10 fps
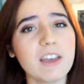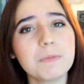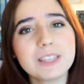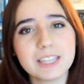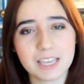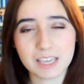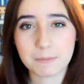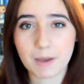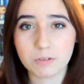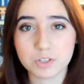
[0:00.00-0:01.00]
I have been
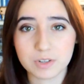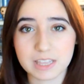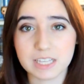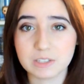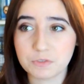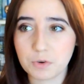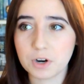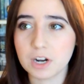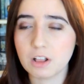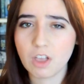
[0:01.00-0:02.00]
thinking about doing this
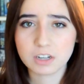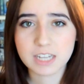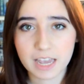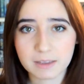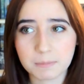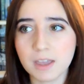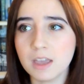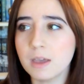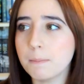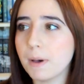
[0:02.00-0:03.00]
for a long time,
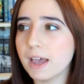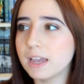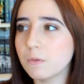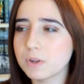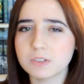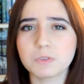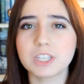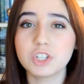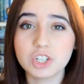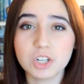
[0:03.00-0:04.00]
but wasn't
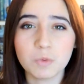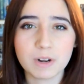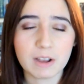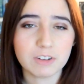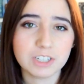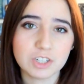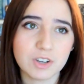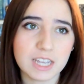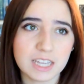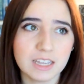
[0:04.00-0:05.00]
really sure when I would
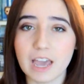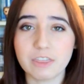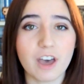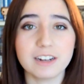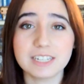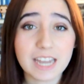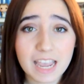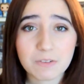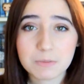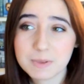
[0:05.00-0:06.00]
do it. I thought
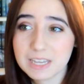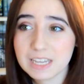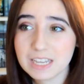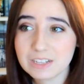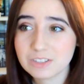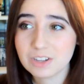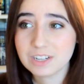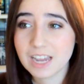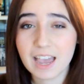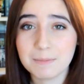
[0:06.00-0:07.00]
today would be as
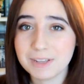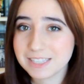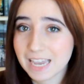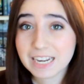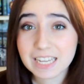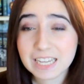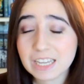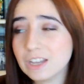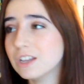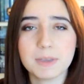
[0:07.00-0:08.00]
good a time as
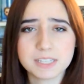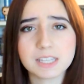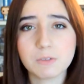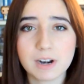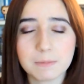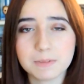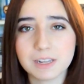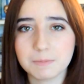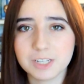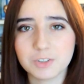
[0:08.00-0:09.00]
any. Basically what I'm
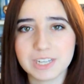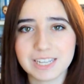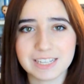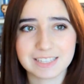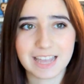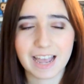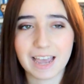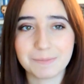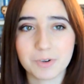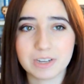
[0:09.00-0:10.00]
going to be doing is
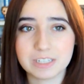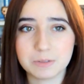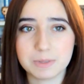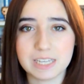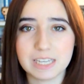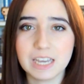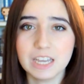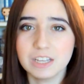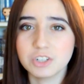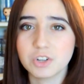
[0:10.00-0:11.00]
that I'm going to be
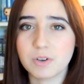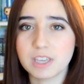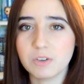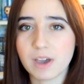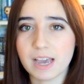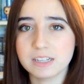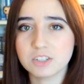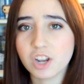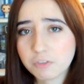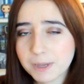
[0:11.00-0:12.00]
showing you
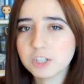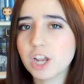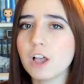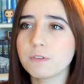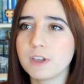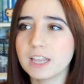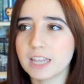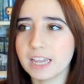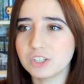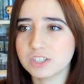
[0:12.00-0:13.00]
guys shelf by shelf
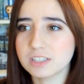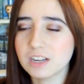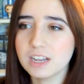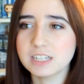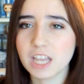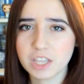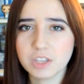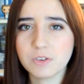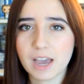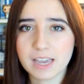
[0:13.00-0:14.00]
and like just
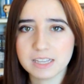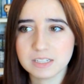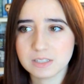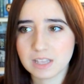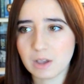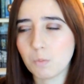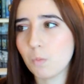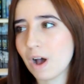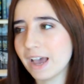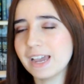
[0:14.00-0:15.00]
telling you guys like
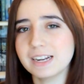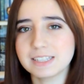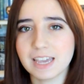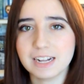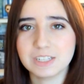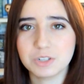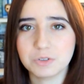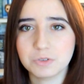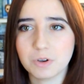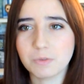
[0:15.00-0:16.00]
why I decided
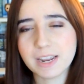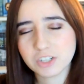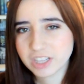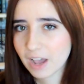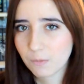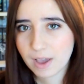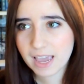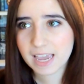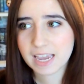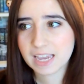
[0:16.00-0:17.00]
to arrange it that
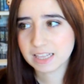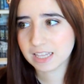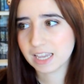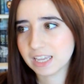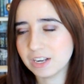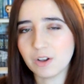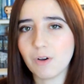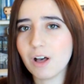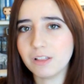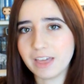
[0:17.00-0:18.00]
way and like, you know,
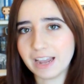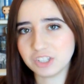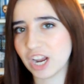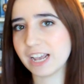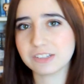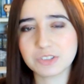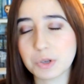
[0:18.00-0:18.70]
all that jazz.